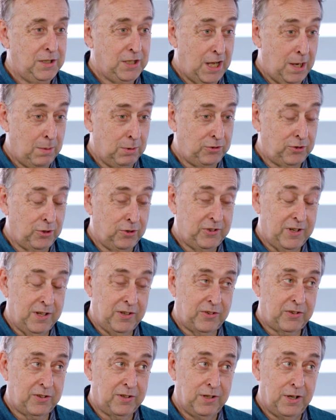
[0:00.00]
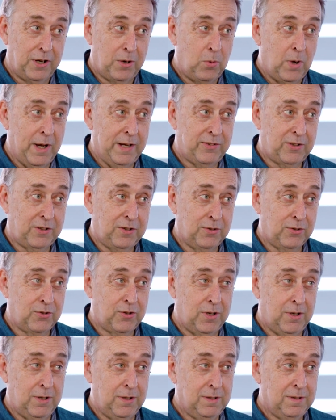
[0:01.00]
Yeah, well, 2 tons is a lot of weight to
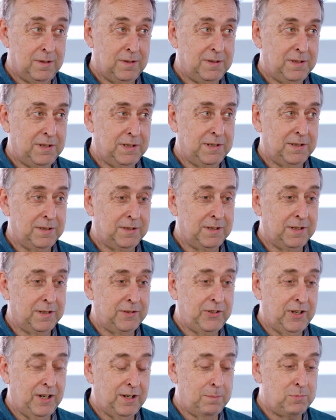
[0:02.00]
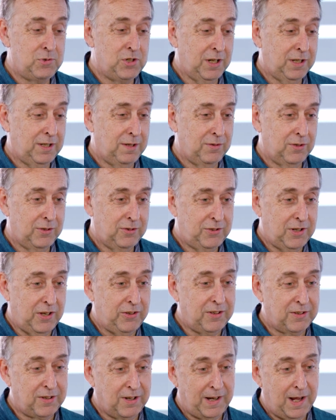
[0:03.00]
control, and it's our objective as
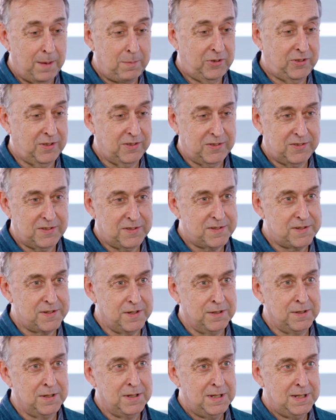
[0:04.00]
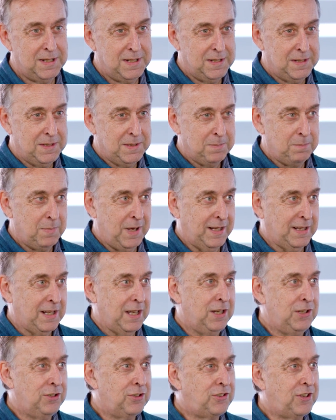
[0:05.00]
chassis dynamicists to make
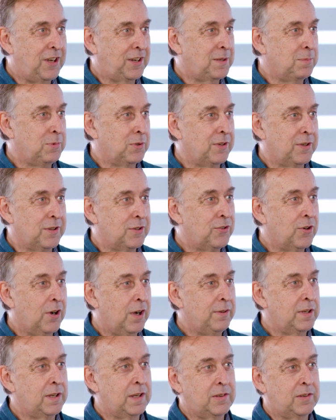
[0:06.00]
that indetectable to the driving